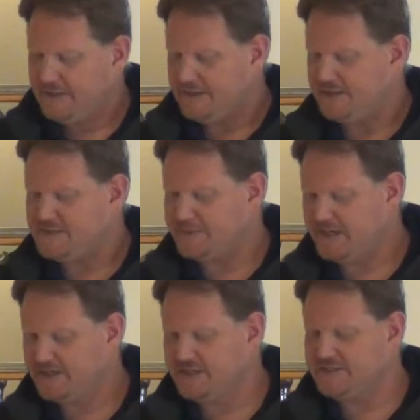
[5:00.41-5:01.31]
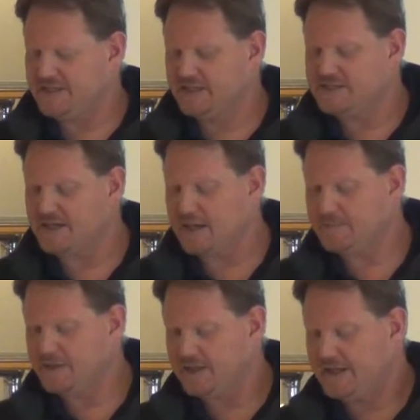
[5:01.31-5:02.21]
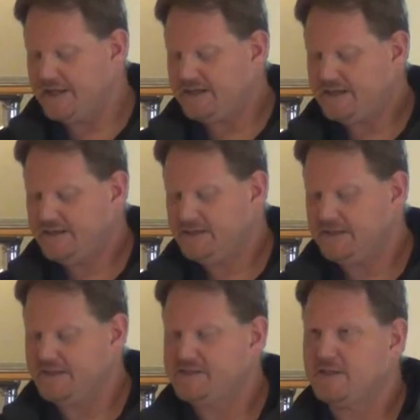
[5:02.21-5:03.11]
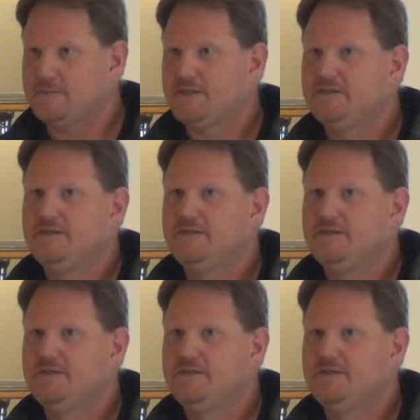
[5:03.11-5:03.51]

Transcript: they spend a good deal of time on the lake in the summer,